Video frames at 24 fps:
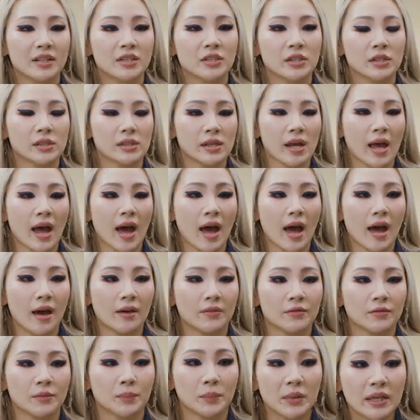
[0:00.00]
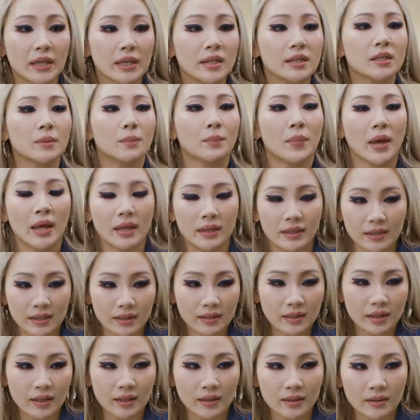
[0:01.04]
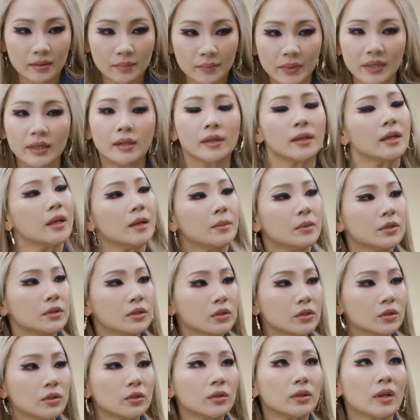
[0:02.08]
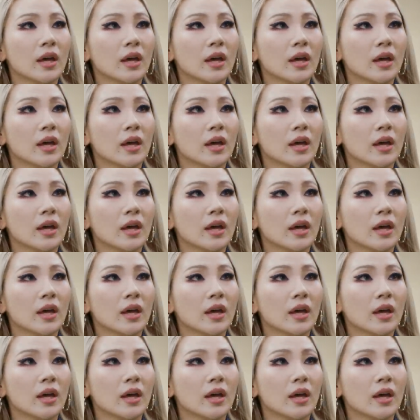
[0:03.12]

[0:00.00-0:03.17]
just to have, be independent and being able to do